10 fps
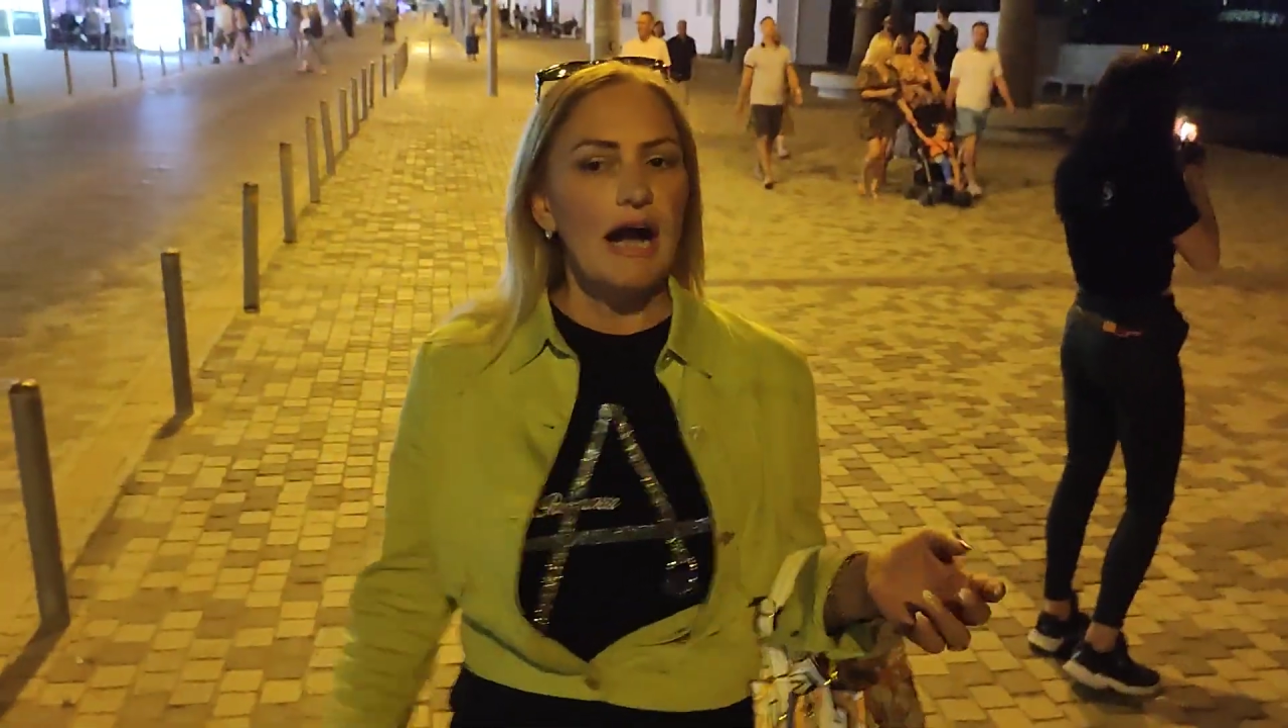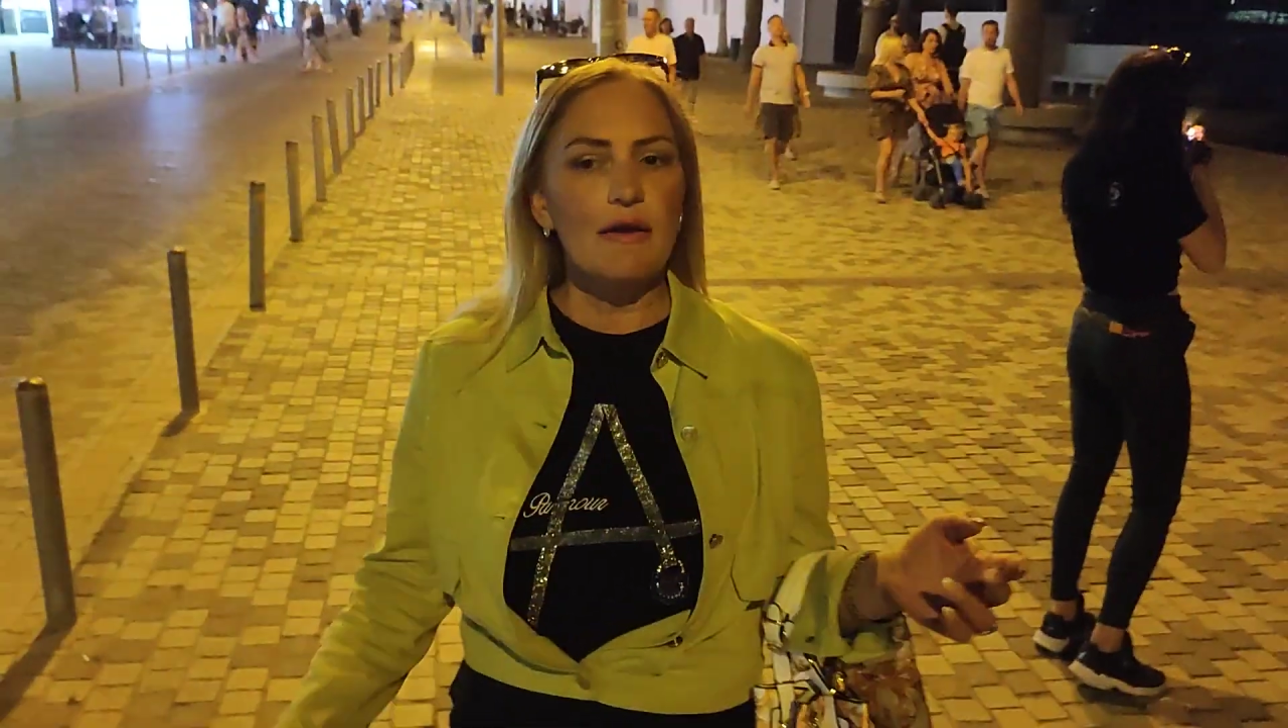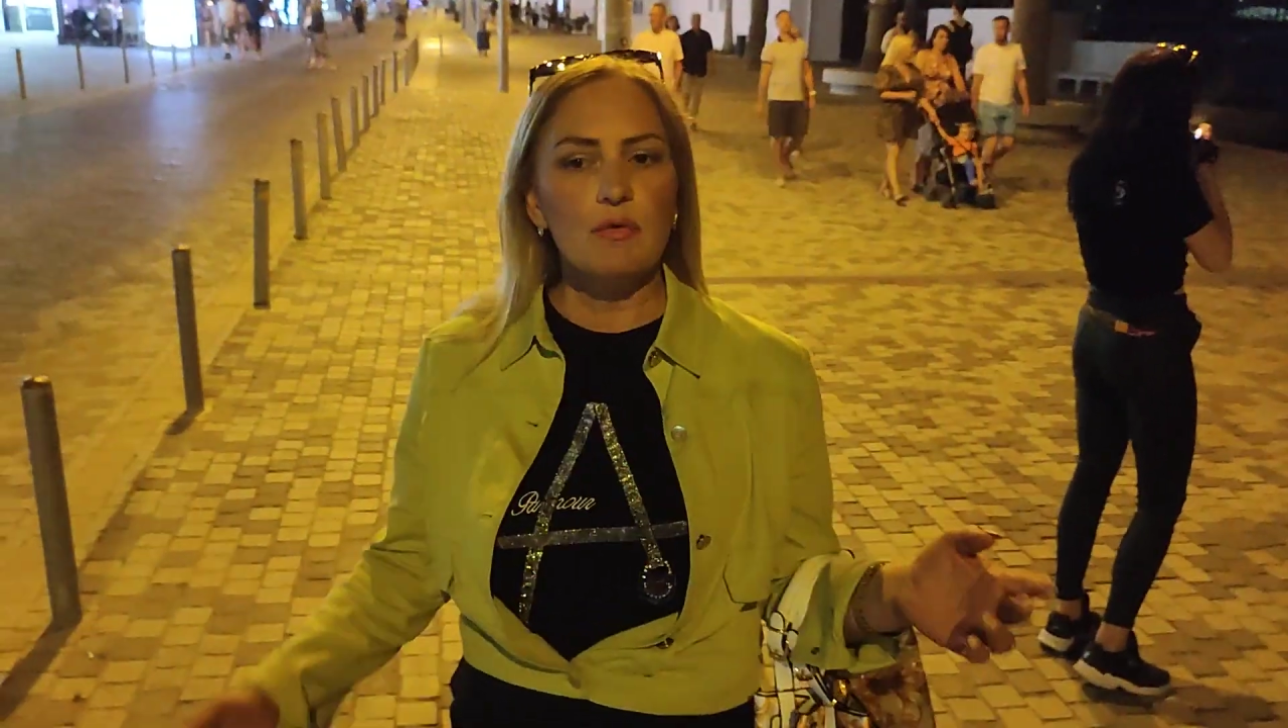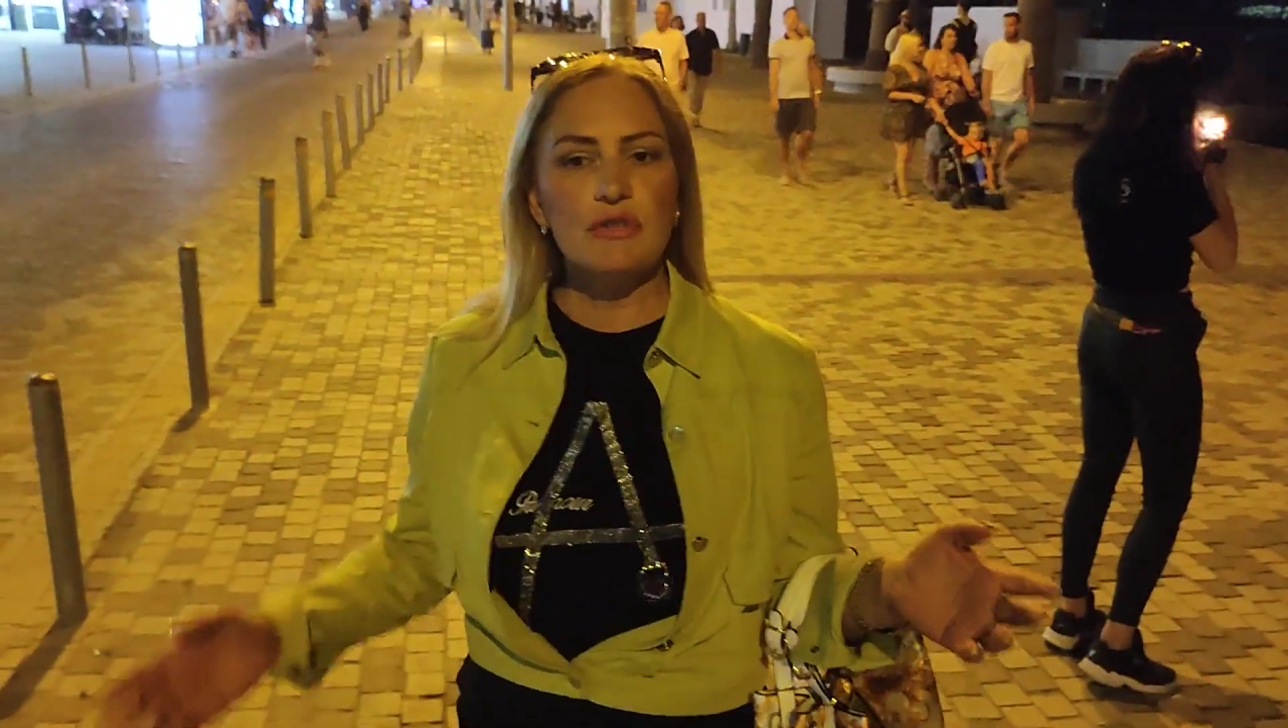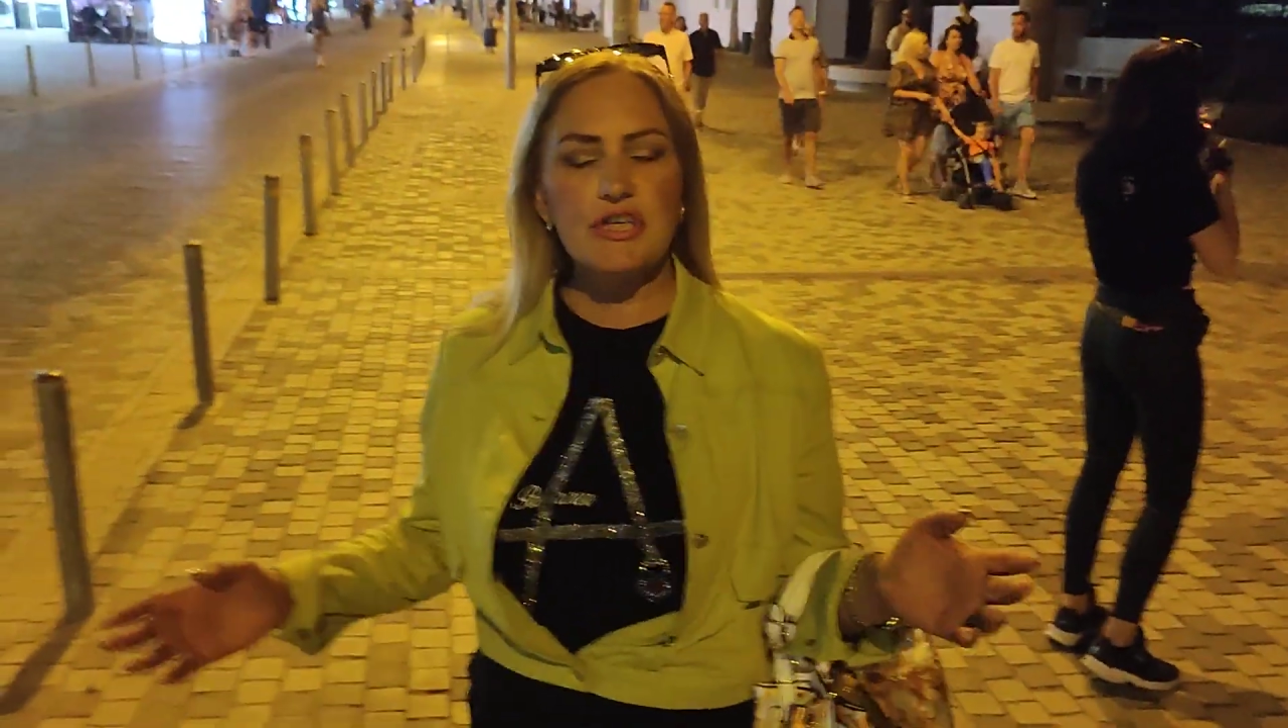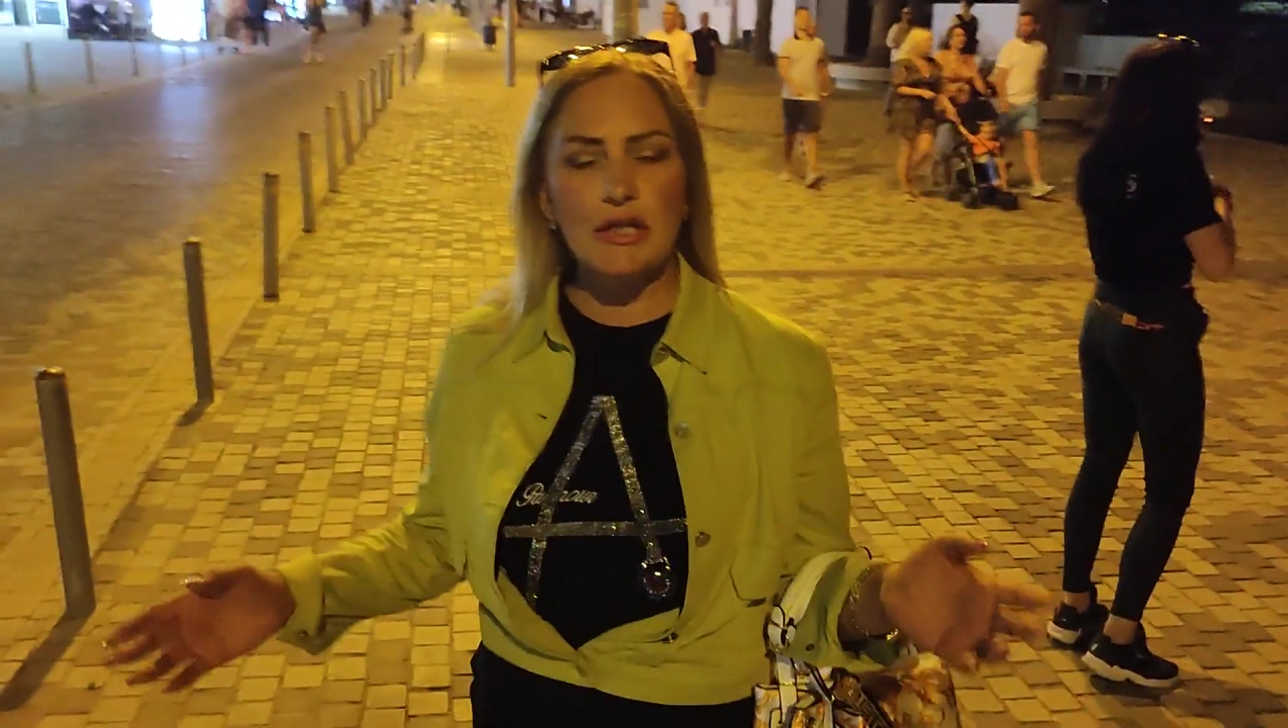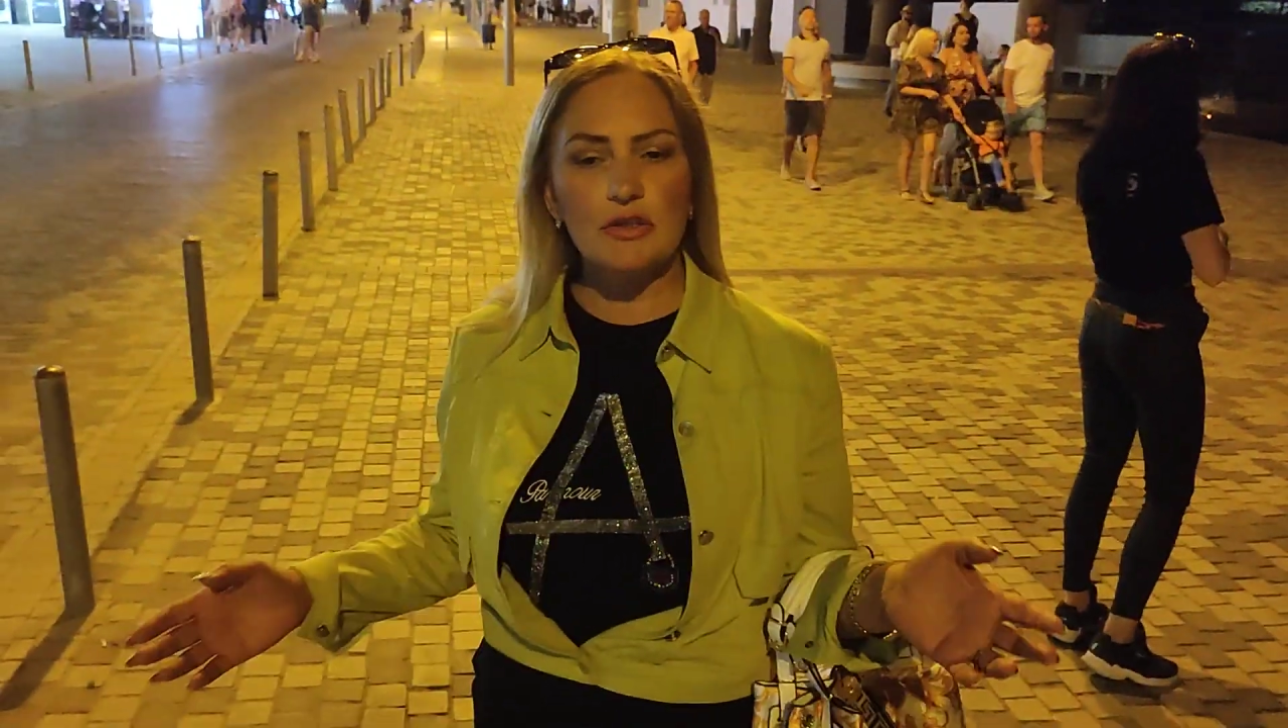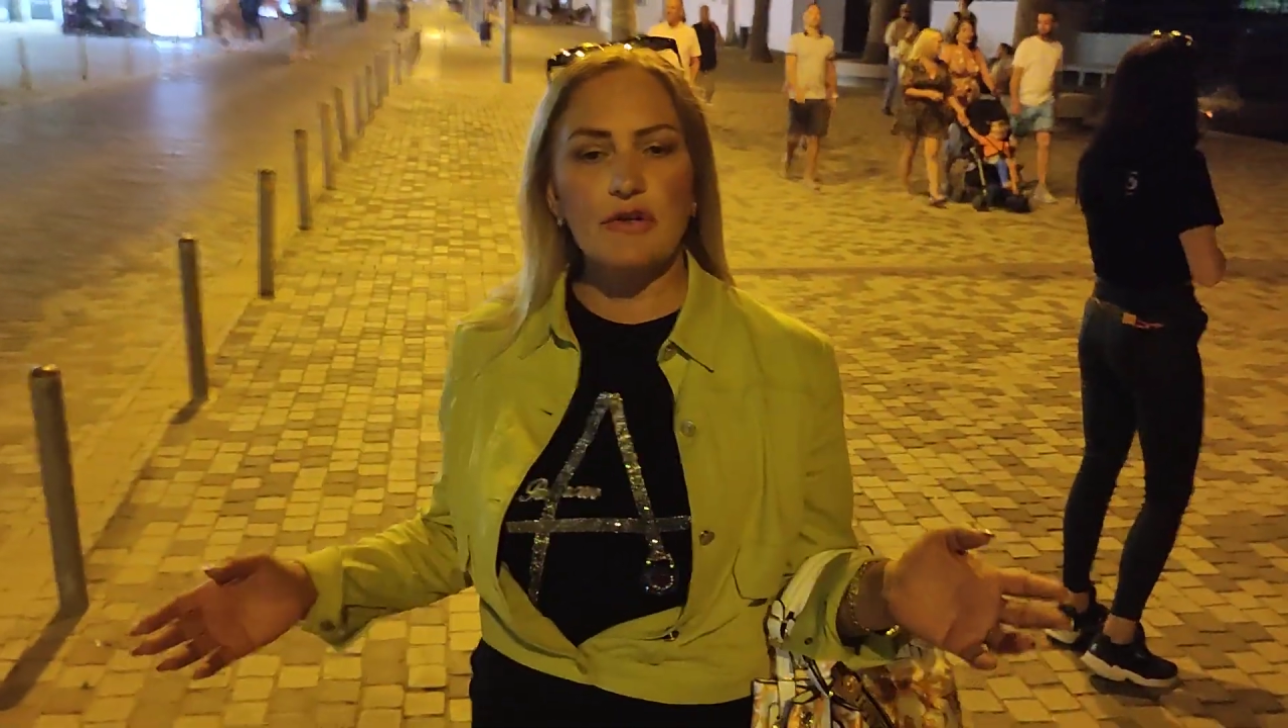I will tell